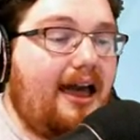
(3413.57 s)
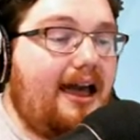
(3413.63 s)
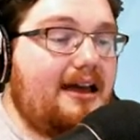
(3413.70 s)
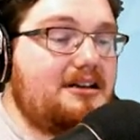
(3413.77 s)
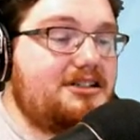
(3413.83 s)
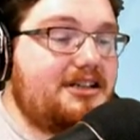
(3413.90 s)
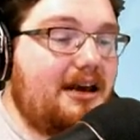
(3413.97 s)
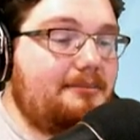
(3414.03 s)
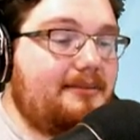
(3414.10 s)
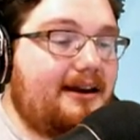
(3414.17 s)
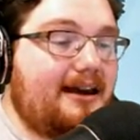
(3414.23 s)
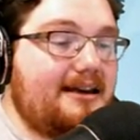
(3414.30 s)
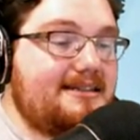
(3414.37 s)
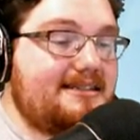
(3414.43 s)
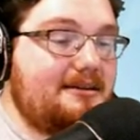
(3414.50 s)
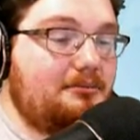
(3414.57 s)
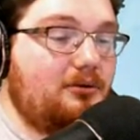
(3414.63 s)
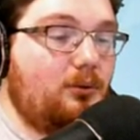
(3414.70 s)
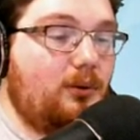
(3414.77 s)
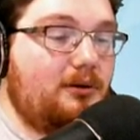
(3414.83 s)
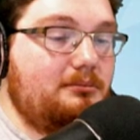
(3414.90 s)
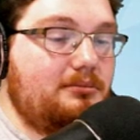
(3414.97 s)
And shaped like a
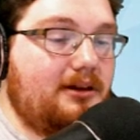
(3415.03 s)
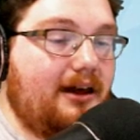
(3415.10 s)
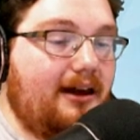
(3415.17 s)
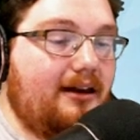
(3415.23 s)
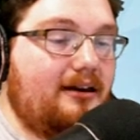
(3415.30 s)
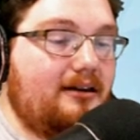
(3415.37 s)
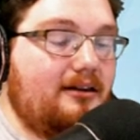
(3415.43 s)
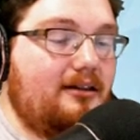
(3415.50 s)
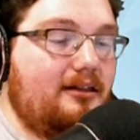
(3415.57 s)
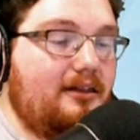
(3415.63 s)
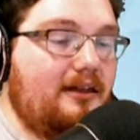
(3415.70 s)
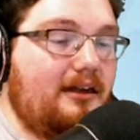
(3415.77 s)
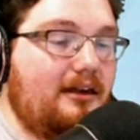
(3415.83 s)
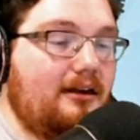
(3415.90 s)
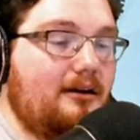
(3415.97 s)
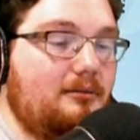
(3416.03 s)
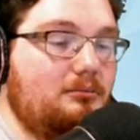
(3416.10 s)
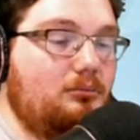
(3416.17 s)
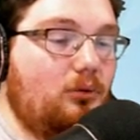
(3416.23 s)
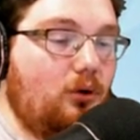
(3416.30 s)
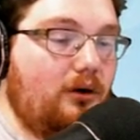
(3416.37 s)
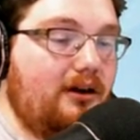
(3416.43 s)
simple wooden plank, the
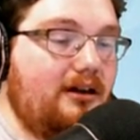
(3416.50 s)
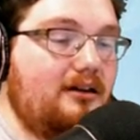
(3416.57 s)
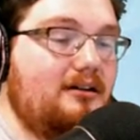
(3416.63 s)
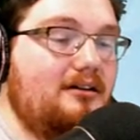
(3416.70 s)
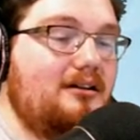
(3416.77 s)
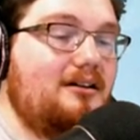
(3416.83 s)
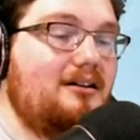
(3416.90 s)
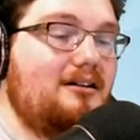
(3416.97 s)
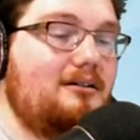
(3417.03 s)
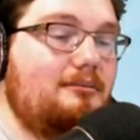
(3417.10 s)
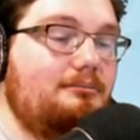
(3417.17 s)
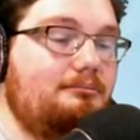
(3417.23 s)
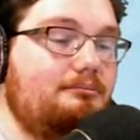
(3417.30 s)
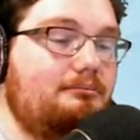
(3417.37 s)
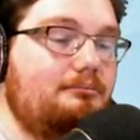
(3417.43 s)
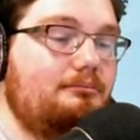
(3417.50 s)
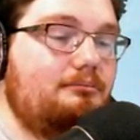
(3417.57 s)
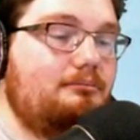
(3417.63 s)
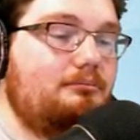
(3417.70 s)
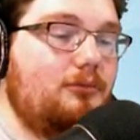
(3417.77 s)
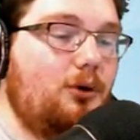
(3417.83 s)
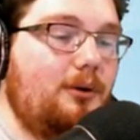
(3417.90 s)
Mui,
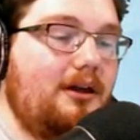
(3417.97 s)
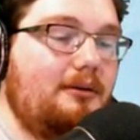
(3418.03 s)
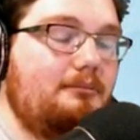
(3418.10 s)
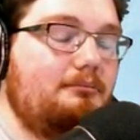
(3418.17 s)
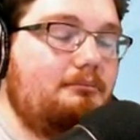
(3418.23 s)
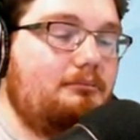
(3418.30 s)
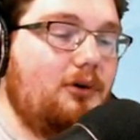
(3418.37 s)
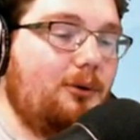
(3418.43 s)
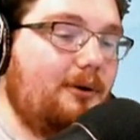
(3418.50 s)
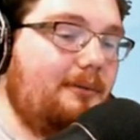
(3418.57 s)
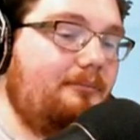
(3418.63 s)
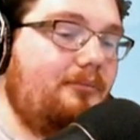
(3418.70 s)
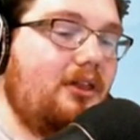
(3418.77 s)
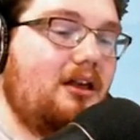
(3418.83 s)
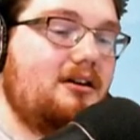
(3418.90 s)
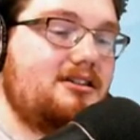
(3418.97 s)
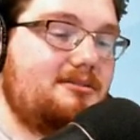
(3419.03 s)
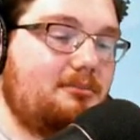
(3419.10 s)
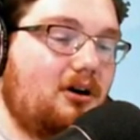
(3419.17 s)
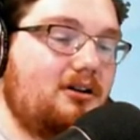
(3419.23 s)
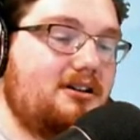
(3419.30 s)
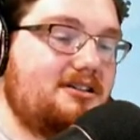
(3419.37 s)
Mui, Mui
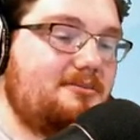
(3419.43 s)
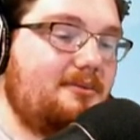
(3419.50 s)
Smart